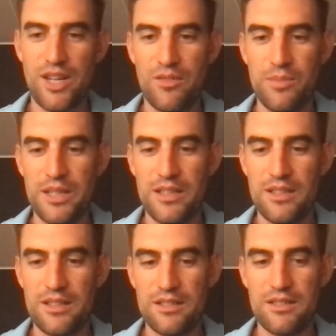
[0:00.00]

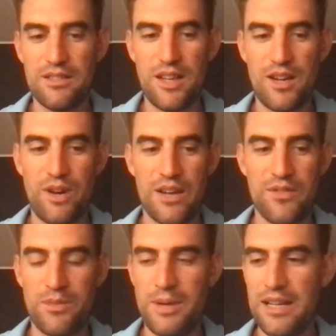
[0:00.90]
been around
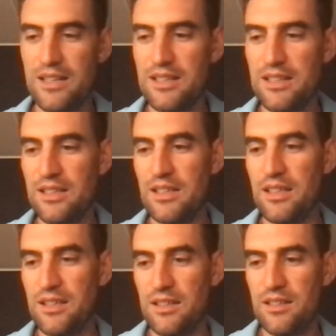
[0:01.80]
for about
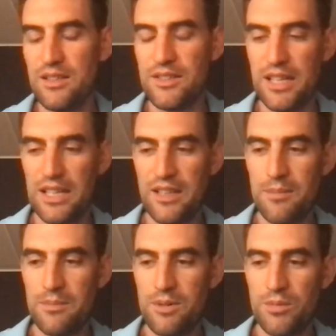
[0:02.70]
dealing in the
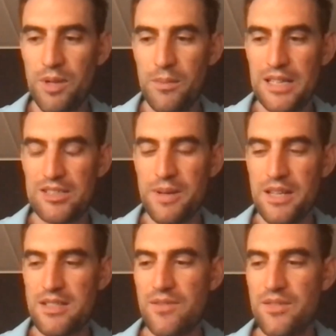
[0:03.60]
crypto markets about
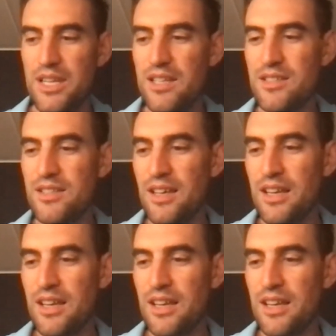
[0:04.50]
7 years.